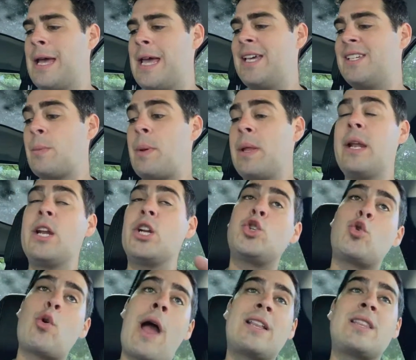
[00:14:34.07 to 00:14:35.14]
His ability to
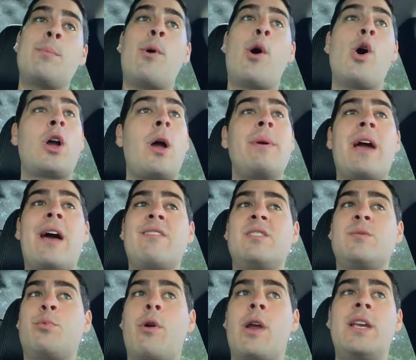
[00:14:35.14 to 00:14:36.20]
track the ball coming out of his
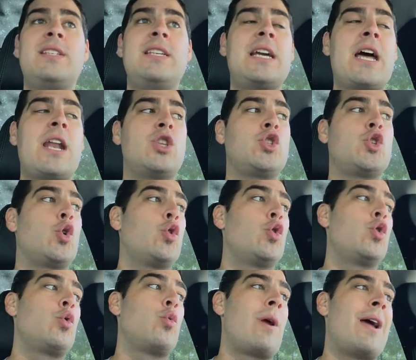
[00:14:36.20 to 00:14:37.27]
breaks, he kind of
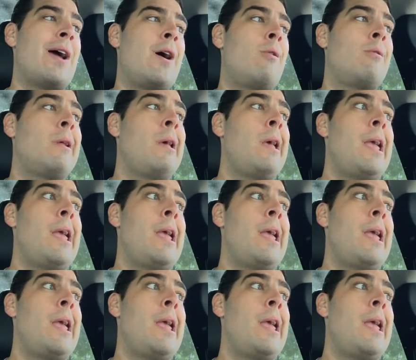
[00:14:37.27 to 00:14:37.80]
turned around.